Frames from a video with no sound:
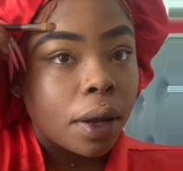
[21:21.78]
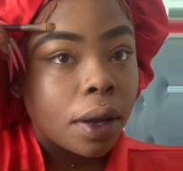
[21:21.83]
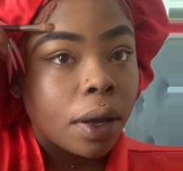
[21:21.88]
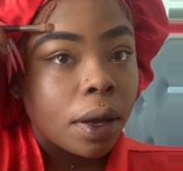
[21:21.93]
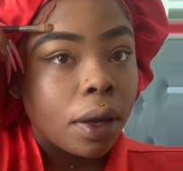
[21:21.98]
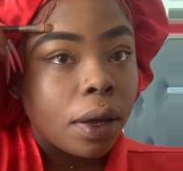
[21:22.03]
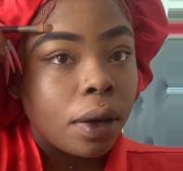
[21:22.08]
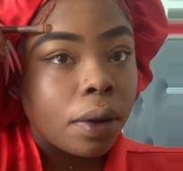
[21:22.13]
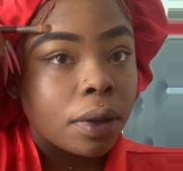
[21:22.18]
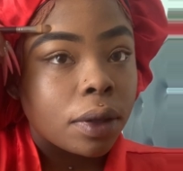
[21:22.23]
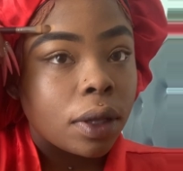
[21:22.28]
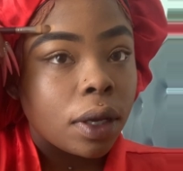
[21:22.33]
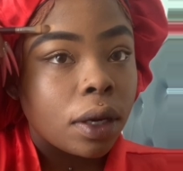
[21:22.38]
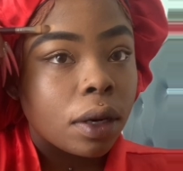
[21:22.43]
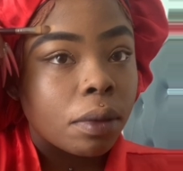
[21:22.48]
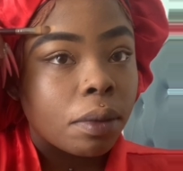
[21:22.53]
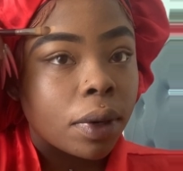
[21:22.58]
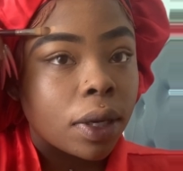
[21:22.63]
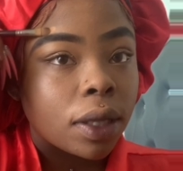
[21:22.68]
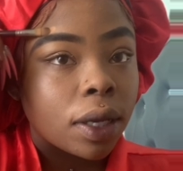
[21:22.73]
you would think the
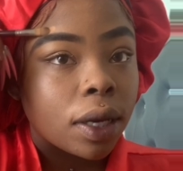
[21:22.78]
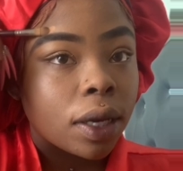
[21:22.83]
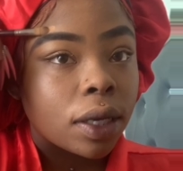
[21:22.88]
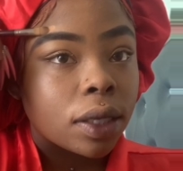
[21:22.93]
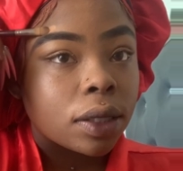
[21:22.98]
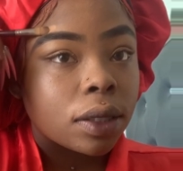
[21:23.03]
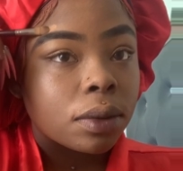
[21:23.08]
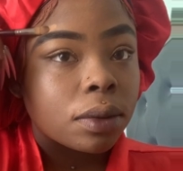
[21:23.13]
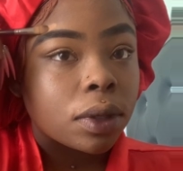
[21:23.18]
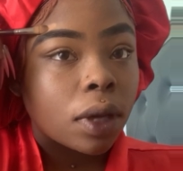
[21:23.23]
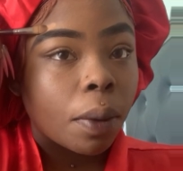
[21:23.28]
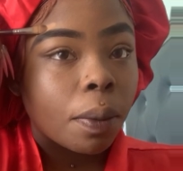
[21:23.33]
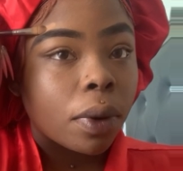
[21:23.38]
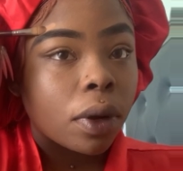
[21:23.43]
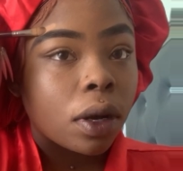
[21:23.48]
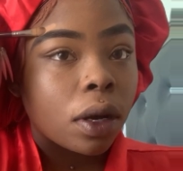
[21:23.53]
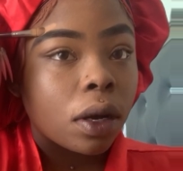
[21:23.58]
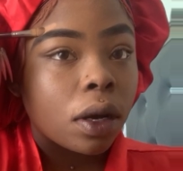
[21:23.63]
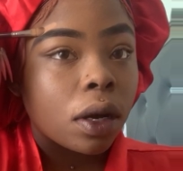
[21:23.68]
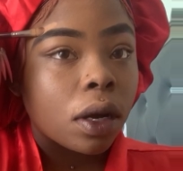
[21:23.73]
brother had some type
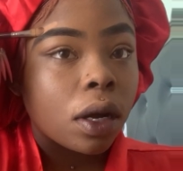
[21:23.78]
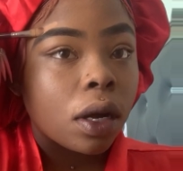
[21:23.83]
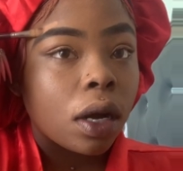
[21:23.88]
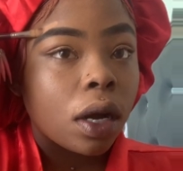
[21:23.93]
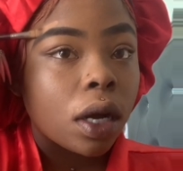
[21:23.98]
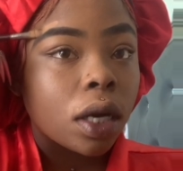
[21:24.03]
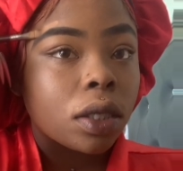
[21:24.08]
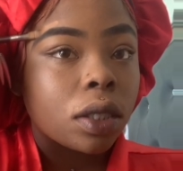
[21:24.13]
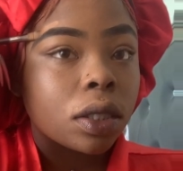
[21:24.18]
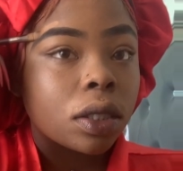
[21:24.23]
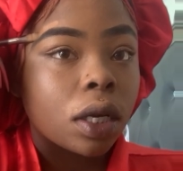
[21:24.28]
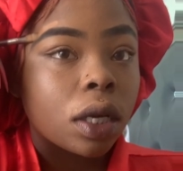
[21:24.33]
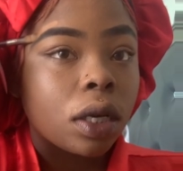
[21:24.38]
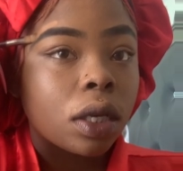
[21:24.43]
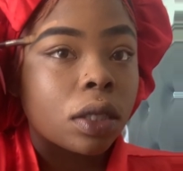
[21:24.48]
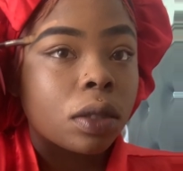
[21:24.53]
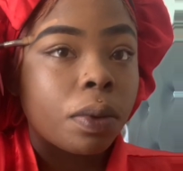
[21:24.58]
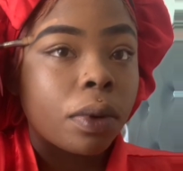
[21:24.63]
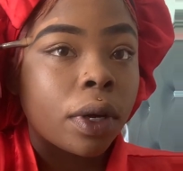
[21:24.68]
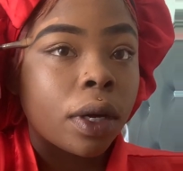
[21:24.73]
of conscience at
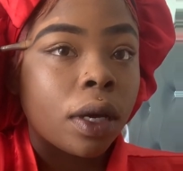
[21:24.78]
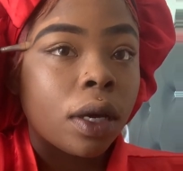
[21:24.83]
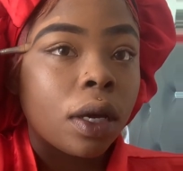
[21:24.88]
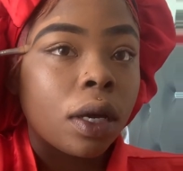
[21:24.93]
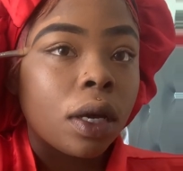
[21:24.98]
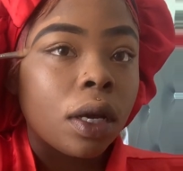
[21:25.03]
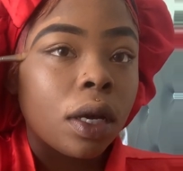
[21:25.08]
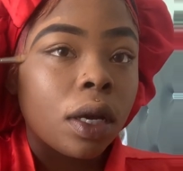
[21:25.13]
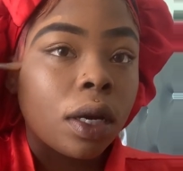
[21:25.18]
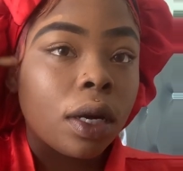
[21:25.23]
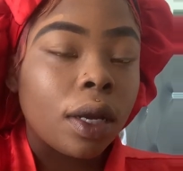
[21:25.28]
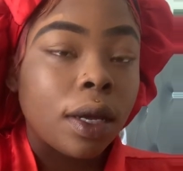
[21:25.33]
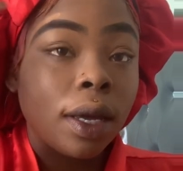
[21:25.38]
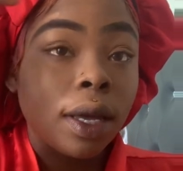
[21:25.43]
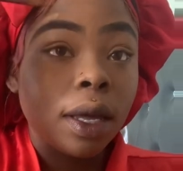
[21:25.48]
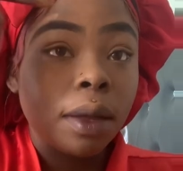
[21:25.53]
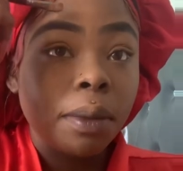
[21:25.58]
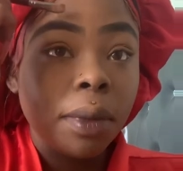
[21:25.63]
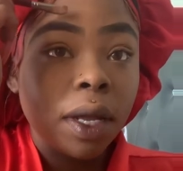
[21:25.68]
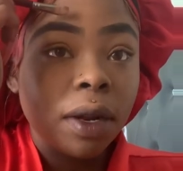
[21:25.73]
this point to
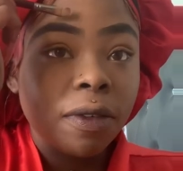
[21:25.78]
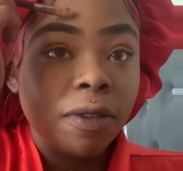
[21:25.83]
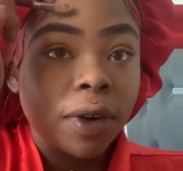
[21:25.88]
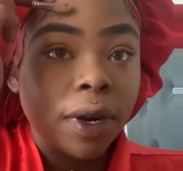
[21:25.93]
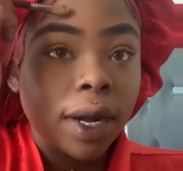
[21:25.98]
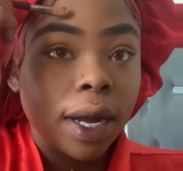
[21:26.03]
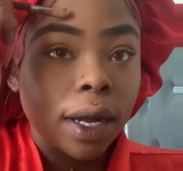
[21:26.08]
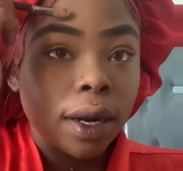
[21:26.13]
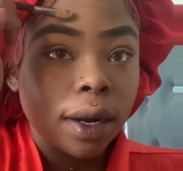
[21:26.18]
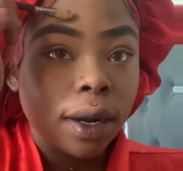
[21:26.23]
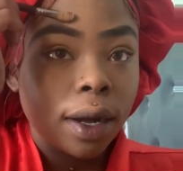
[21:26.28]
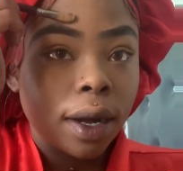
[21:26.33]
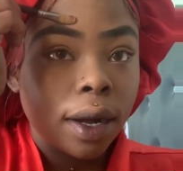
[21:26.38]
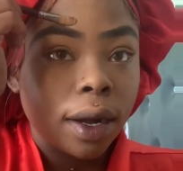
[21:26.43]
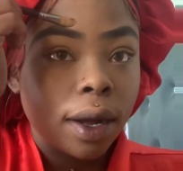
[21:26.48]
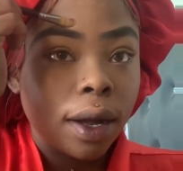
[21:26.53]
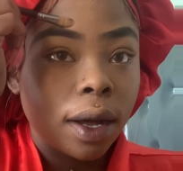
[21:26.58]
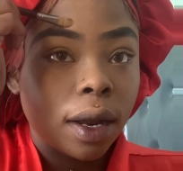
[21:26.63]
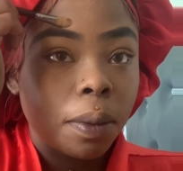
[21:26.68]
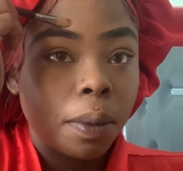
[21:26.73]
get me the fuck out the car
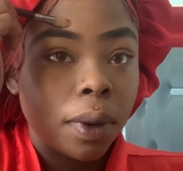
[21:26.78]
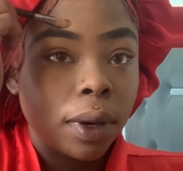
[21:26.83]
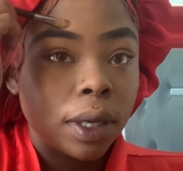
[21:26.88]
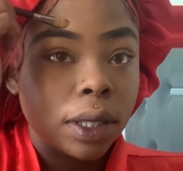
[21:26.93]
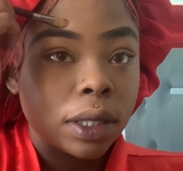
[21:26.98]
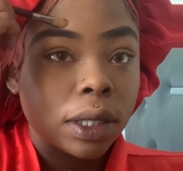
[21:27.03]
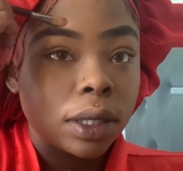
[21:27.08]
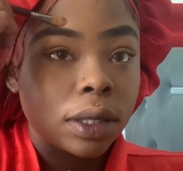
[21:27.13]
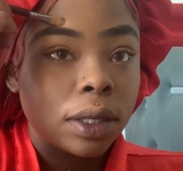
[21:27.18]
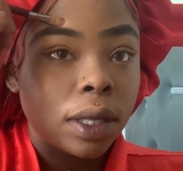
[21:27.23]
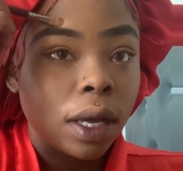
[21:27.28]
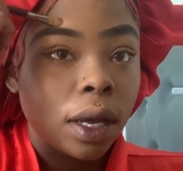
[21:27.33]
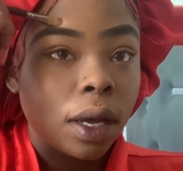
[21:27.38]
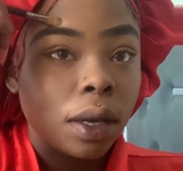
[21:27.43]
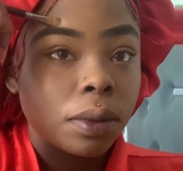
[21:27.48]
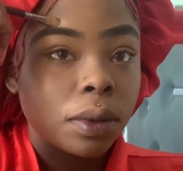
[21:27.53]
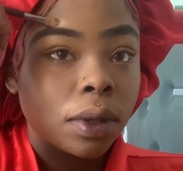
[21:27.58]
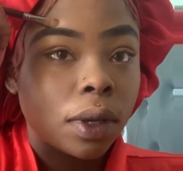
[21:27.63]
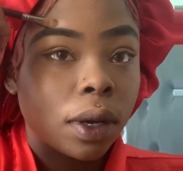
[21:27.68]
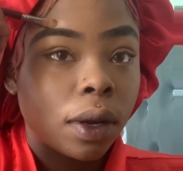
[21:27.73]
and call the police his
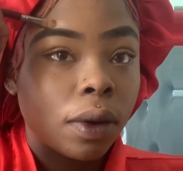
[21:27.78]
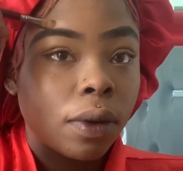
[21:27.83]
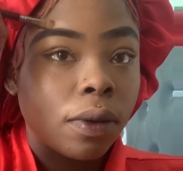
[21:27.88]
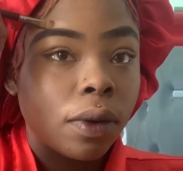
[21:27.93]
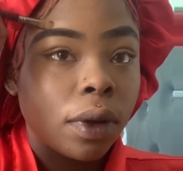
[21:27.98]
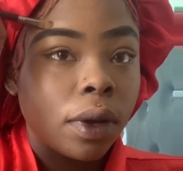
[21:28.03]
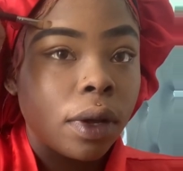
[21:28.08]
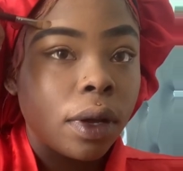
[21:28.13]
damn self.